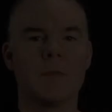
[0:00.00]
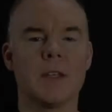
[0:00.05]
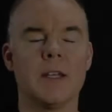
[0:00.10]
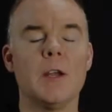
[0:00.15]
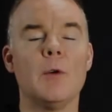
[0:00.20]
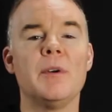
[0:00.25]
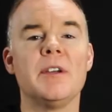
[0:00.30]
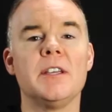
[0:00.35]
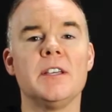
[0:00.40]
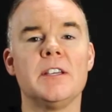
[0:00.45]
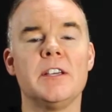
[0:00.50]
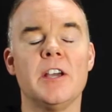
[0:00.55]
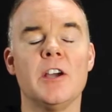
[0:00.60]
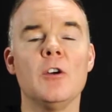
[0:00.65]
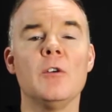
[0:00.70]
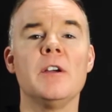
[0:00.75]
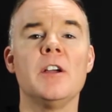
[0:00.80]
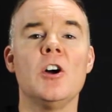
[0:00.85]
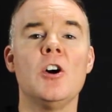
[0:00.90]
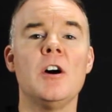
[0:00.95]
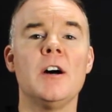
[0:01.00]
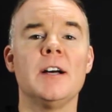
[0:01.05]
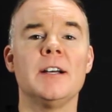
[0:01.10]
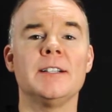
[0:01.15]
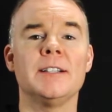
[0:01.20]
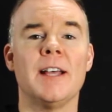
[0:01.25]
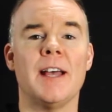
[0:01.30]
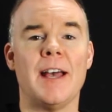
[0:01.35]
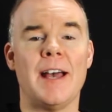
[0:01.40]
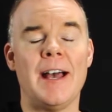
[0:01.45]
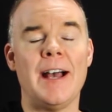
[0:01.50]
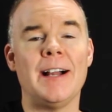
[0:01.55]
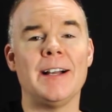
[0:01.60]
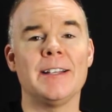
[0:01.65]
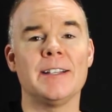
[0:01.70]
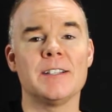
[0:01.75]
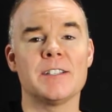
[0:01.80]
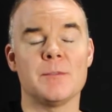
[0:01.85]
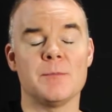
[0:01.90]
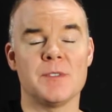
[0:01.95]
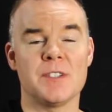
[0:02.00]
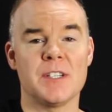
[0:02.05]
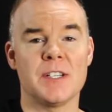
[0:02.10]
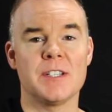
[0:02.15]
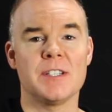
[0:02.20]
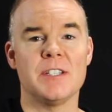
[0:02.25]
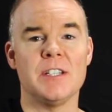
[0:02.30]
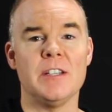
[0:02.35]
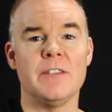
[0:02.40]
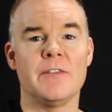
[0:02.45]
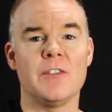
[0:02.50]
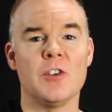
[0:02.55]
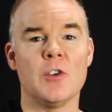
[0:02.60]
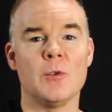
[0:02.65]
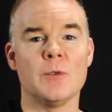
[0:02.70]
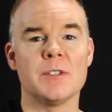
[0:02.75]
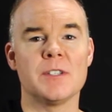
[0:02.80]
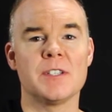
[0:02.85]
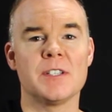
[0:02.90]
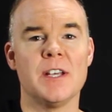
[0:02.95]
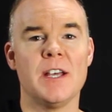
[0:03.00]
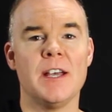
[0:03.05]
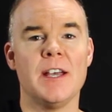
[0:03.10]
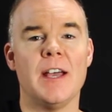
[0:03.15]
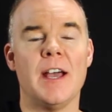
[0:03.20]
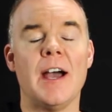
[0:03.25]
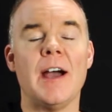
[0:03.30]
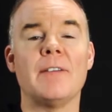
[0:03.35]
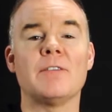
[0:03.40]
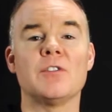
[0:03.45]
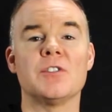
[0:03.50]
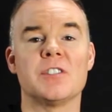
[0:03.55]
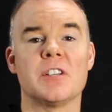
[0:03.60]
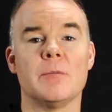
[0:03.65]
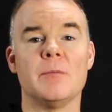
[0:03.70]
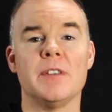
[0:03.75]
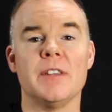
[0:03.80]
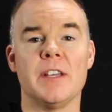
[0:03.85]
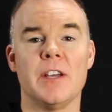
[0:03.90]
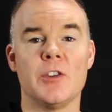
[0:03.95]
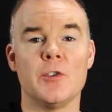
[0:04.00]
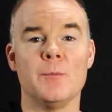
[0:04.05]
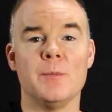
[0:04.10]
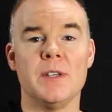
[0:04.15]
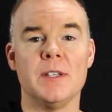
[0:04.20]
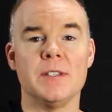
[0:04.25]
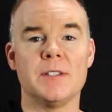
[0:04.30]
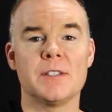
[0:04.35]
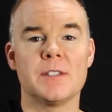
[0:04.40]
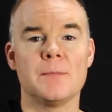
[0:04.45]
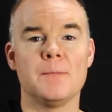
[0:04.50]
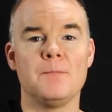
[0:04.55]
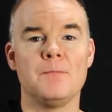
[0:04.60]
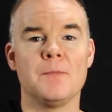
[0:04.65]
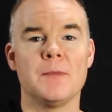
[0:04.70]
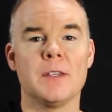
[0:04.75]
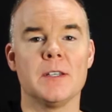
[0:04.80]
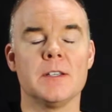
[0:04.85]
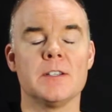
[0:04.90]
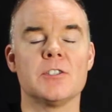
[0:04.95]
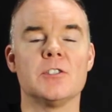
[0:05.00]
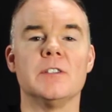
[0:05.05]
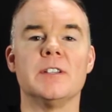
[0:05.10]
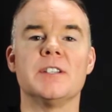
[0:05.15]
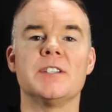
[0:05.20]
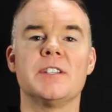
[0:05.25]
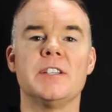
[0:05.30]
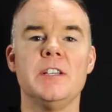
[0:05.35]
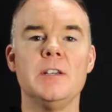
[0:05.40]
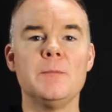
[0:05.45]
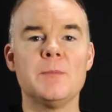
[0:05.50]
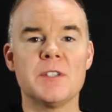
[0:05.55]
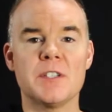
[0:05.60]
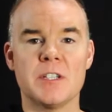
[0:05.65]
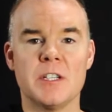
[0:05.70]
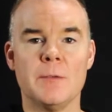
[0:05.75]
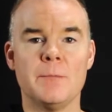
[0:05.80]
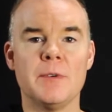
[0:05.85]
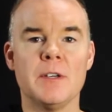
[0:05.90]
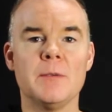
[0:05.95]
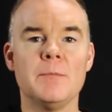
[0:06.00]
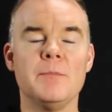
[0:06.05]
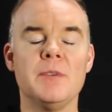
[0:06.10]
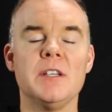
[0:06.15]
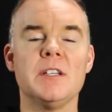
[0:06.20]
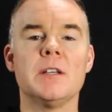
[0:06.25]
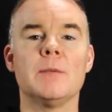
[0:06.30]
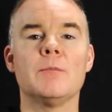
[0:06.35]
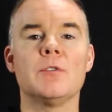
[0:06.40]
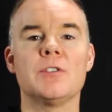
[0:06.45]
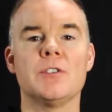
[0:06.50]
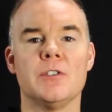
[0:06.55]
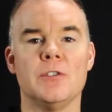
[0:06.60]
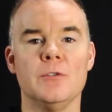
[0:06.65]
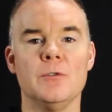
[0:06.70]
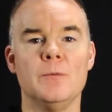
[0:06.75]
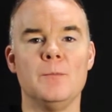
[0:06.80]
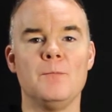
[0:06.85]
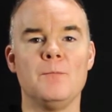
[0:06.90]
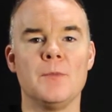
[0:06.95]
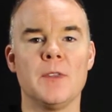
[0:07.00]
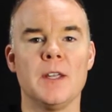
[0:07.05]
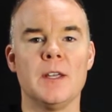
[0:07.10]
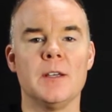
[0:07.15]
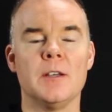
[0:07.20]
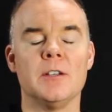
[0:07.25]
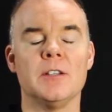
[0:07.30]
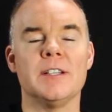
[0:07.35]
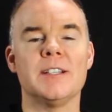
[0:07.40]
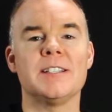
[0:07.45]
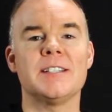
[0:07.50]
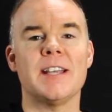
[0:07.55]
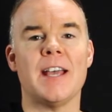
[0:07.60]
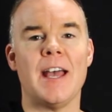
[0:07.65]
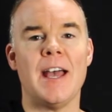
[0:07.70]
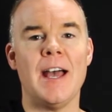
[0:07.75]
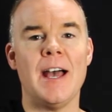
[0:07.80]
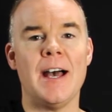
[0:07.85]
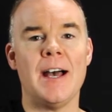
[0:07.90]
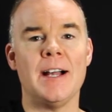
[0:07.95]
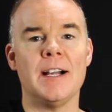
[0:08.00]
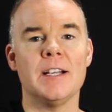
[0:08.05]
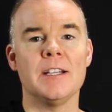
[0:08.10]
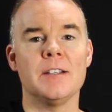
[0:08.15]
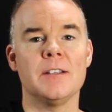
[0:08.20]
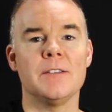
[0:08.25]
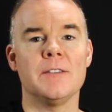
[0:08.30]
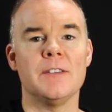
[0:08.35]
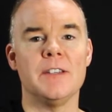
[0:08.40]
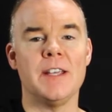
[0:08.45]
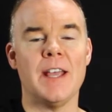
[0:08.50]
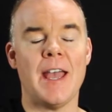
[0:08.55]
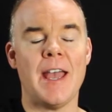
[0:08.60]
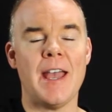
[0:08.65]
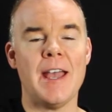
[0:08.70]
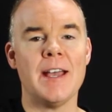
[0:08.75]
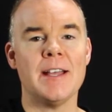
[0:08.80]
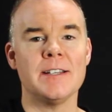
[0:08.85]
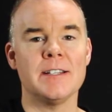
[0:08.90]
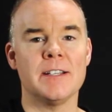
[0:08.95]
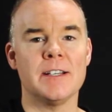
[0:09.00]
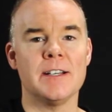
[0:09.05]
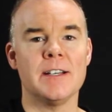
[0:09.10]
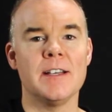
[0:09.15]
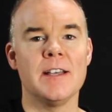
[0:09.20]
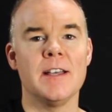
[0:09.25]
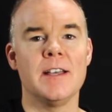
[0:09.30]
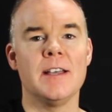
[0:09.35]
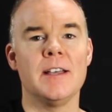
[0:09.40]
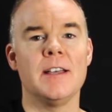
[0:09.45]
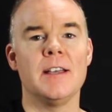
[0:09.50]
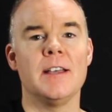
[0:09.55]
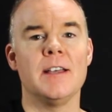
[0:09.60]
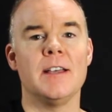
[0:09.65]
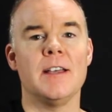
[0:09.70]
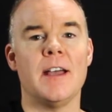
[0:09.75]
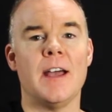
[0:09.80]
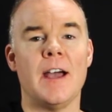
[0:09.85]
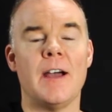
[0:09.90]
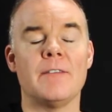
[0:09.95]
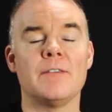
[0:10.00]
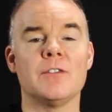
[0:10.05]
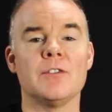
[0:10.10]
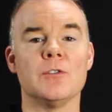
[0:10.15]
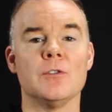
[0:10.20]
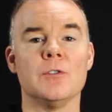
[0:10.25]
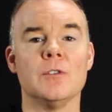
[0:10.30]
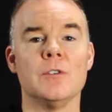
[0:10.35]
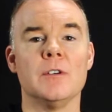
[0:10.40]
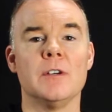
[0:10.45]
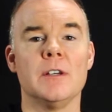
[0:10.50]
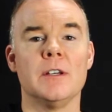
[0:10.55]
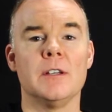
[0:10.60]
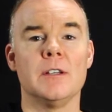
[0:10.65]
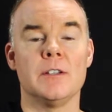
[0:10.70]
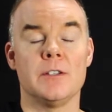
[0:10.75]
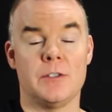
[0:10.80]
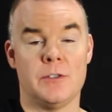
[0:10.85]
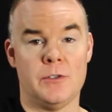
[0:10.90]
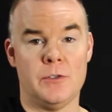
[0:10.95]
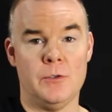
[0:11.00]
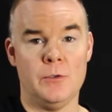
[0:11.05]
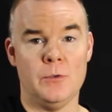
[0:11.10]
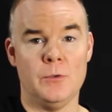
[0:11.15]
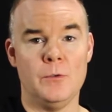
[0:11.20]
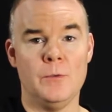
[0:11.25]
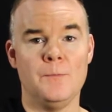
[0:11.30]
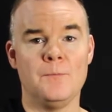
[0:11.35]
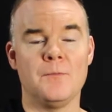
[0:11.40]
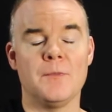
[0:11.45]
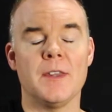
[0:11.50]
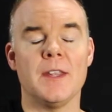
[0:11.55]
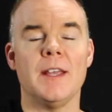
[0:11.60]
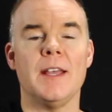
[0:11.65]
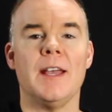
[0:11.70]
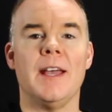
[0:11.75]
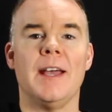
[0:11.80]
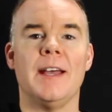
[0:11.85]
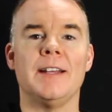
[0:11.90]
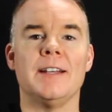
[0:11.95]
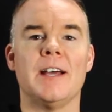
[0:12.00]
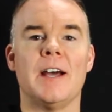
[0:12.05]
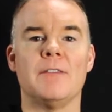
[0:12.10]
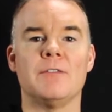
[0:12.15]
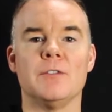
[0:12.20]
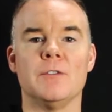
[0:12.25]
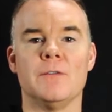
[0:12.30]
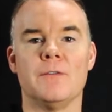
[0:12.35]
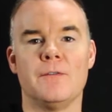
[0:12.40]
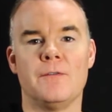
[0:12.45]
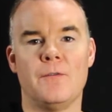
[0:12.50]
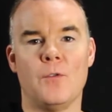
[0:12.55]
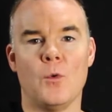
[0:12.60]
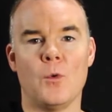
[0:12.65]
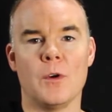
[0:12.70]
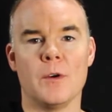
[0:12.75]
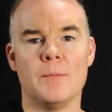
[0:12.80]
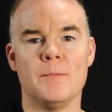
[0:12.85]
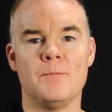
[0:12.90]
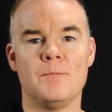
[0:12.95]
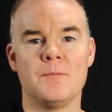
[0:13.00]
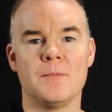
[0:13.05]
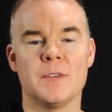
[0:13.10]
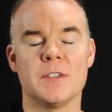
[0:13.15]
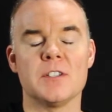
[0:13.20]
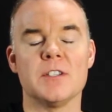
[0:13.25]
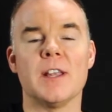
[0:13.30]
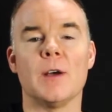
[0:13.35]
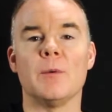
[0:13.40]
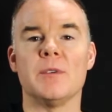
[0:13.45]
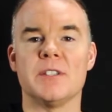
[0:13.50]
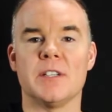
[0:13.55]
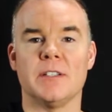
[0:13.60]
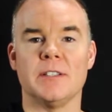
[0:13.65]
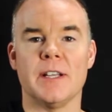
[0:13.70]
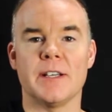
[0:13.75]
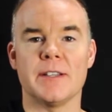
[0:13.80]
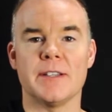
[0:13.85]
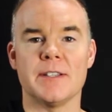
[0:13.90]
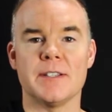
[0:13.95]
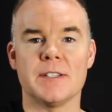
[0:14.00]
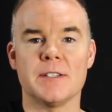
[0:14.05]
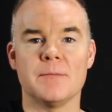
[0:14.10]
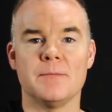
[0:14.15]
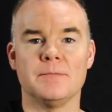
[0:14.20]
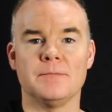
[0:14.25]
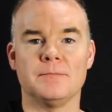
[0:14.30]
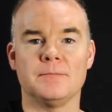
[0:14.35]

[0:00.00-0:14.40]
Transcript: Now we can carry on adding some sixteenth notes after some of the other beats. So let's keep skipping beat number two, and let's add the and a after two and after four. So that would sound like this.